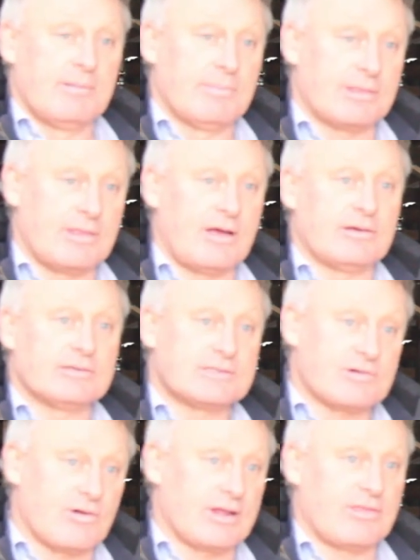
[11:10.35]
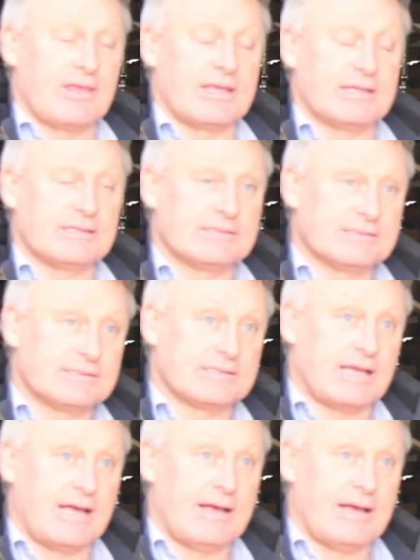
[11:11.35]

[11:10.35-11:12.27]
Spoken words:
But those three things